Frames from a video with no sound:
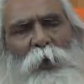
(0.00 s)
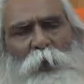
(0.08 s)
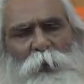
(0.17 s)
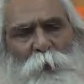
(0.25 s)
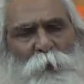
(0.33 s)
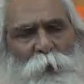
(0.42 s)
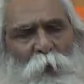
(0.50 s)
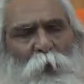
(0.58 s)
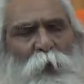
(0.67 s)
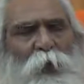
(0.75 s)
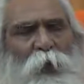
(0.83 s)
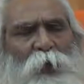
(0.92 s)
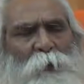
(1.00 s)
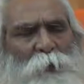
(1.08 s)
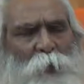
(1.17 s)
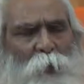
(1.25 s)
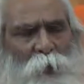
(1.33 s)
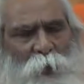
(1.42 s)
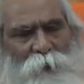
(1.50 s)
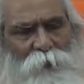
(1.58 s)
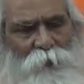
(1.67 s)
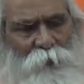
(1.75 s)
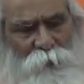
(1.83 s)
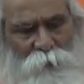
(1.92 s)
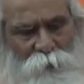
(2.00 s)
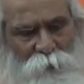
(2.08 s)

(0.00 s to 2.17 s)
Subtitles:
is pure and purest.